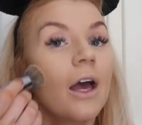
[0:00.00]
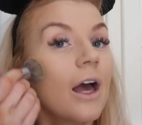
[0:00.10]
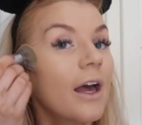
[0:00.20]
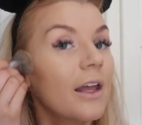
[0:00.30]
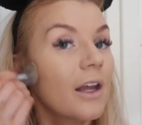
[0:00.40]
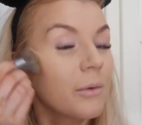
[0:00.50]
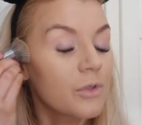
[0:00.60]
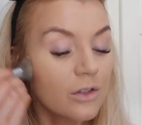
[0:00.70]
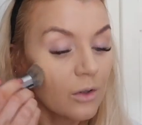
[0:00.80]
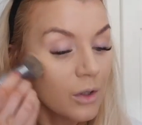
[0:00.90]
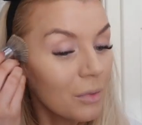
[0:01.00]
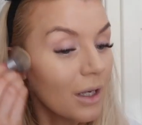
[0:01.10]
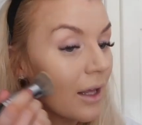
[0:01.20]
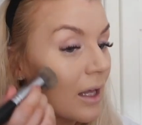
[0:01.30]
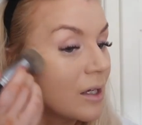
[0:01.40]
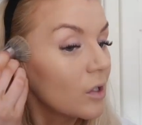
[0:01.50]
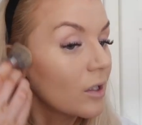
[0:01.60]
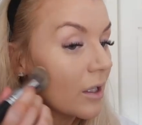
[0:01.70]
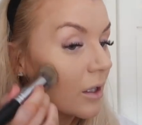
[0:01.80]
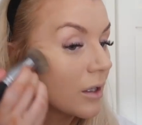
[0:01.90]
and I'm just going to blend
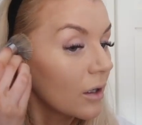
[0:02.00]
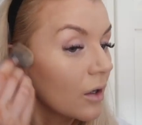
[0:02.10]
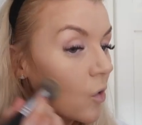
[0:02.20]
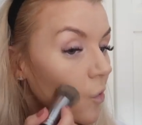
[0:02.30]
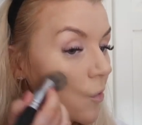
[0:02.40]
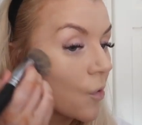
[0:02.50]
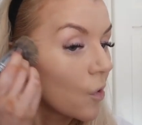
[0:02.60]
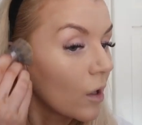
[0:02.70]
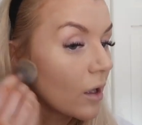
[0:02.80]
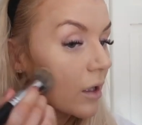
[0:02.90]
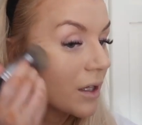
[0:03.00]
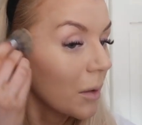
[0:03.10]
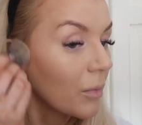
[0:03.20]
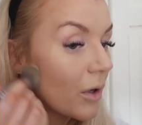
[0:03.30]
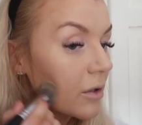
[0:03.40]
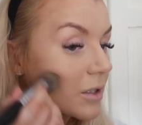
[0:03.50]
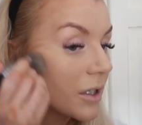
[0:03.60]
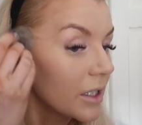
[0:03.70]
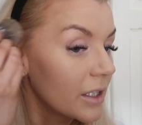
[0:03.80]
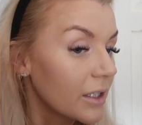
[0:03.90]
in that
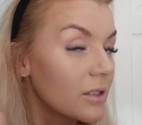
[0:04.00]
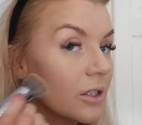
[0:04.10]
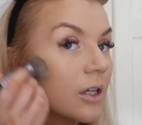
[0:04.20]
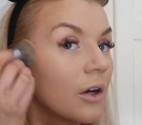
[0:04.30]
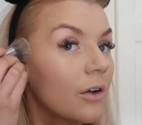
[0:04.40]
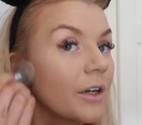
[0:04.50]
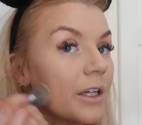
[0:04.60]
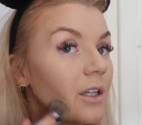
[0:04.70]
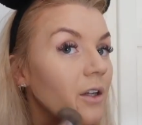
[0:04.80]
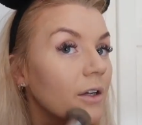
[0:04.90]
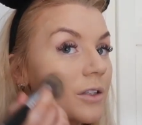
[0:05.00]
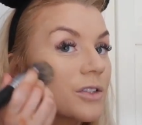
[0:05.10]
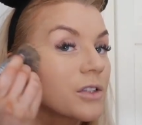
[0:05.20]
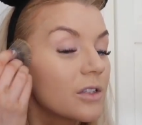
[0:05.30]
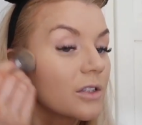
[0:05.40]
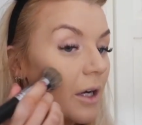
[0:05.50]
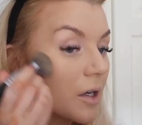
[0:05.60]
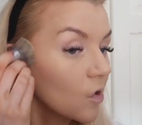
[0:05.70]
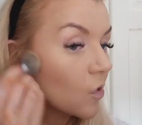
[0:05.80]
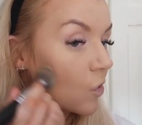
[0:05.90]
bronzer, and you can see it already like just
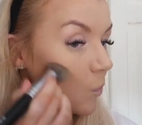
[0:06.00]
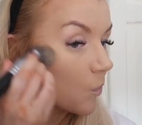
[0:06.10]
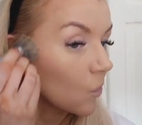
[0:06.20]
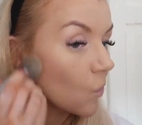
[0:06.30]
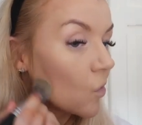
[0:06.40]
darkening up